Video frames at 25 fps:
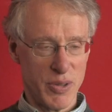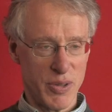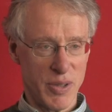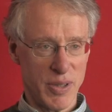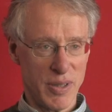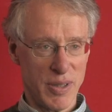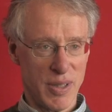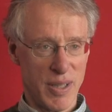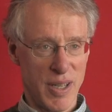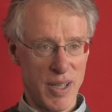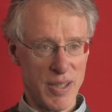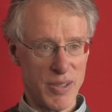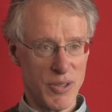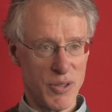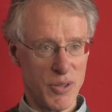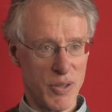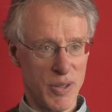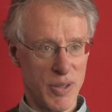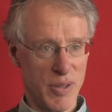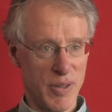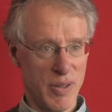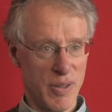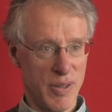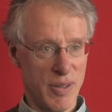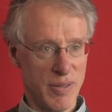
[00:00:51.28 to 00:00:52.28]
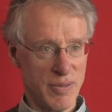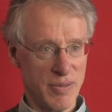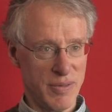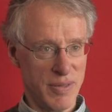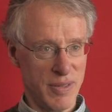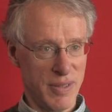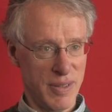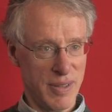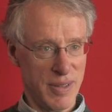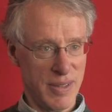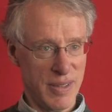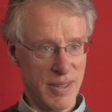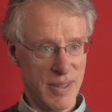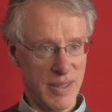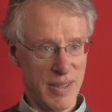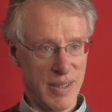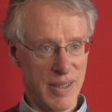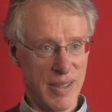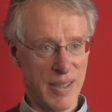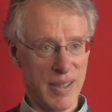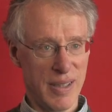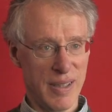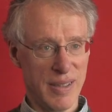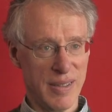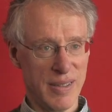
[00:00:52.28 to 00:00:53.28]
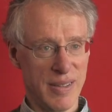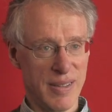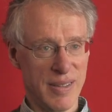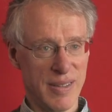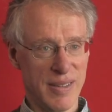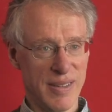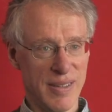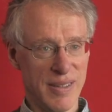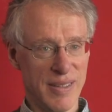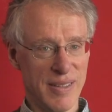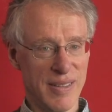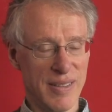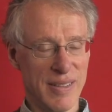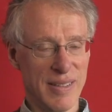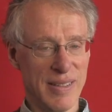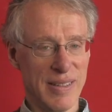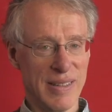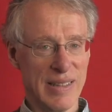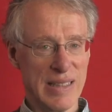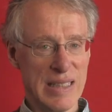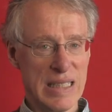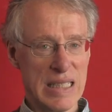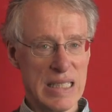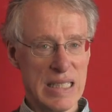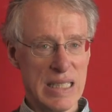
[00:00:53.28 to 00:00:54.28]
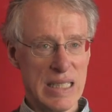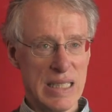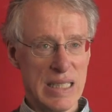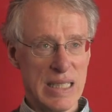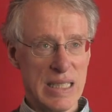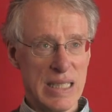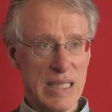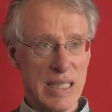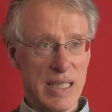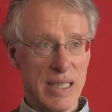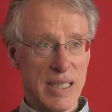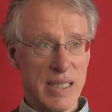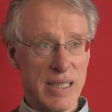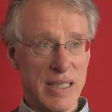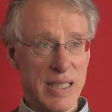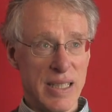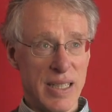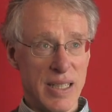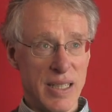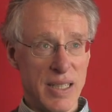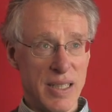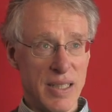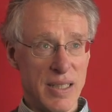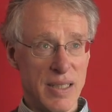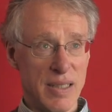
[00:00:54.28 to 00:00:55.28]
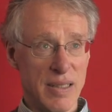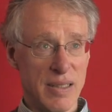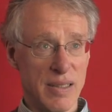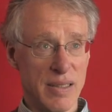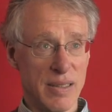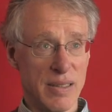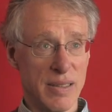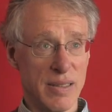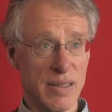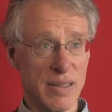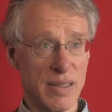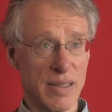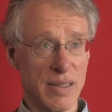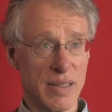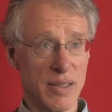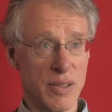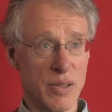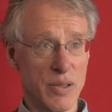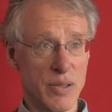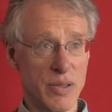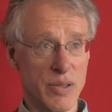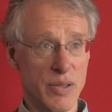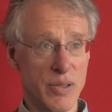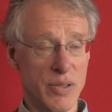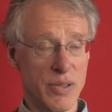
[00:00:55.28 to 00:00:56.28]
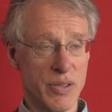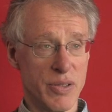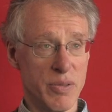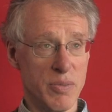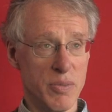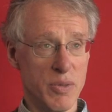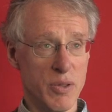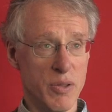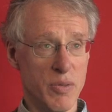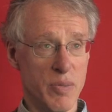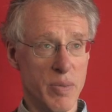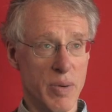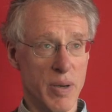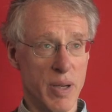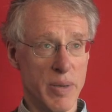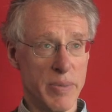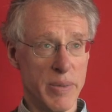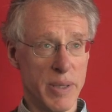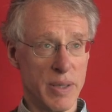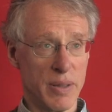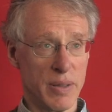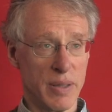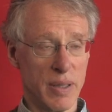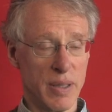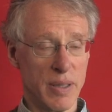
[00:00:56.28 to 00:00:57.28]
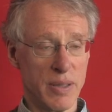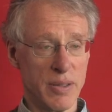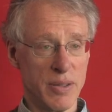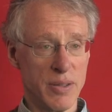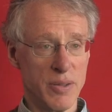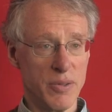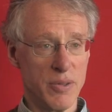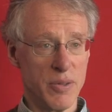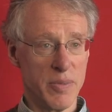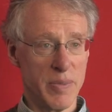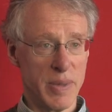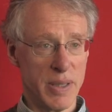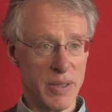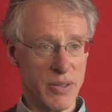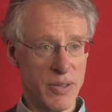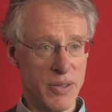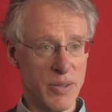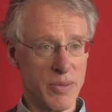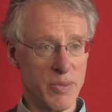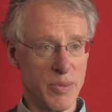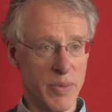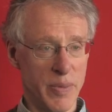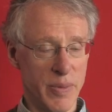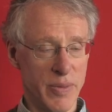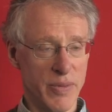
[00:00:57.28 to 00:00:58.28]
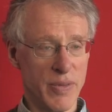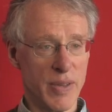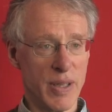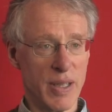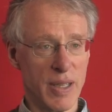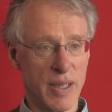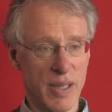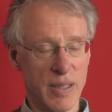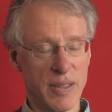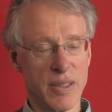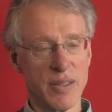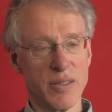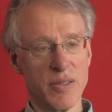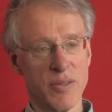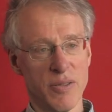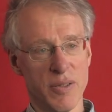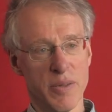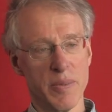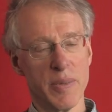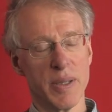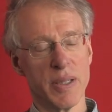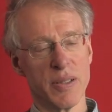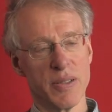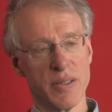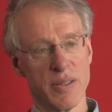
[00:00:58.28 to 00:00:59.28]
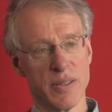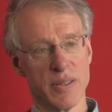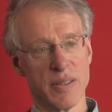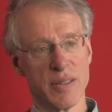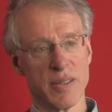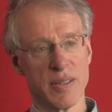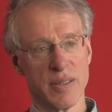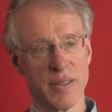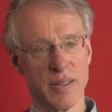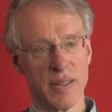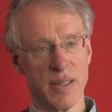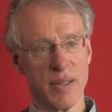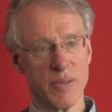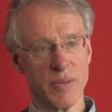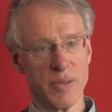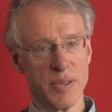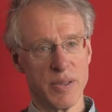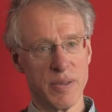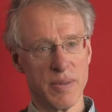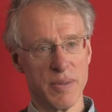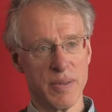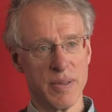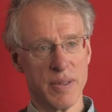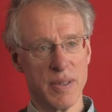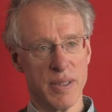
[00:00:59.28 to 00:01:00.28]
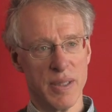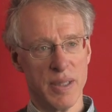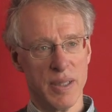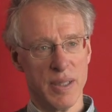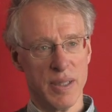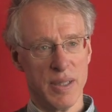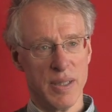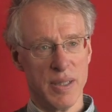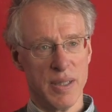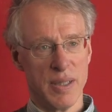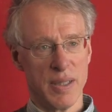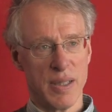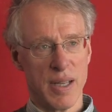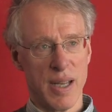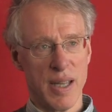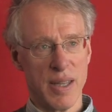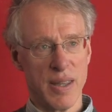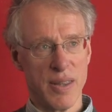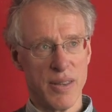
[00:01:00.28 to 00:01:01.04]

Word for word: turning the lights on and off and getting cursors to move primarily in two dimensions. When we finally got to two dimensions, that was, I